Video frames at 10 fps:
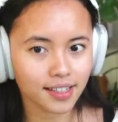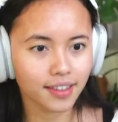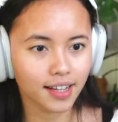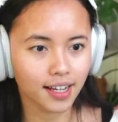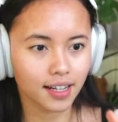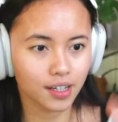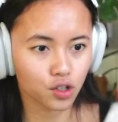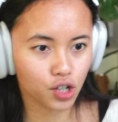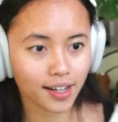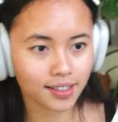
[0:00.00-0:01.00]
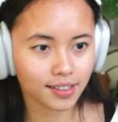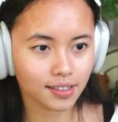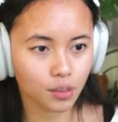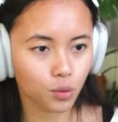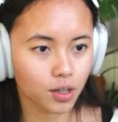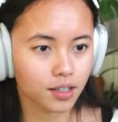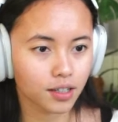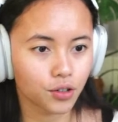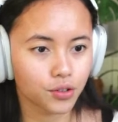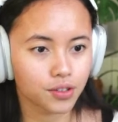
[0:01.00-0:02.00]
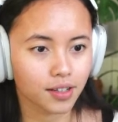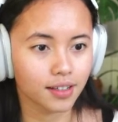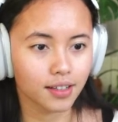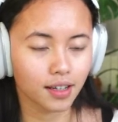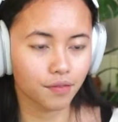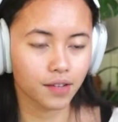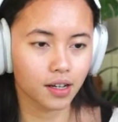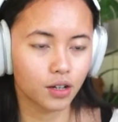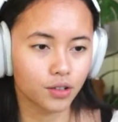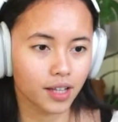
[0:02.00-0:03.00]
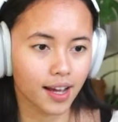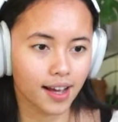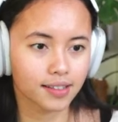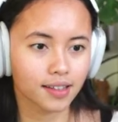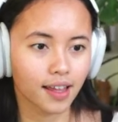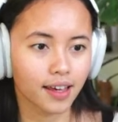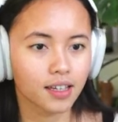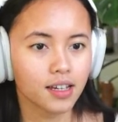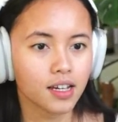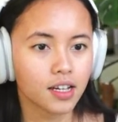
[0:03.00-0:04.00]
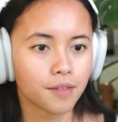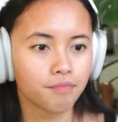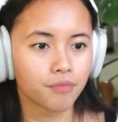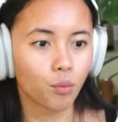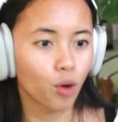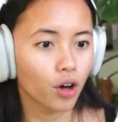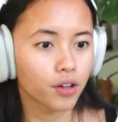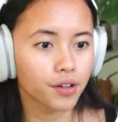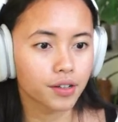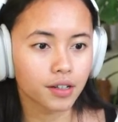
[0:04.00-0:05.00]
And then it checks the worker nodes. And if it only has like one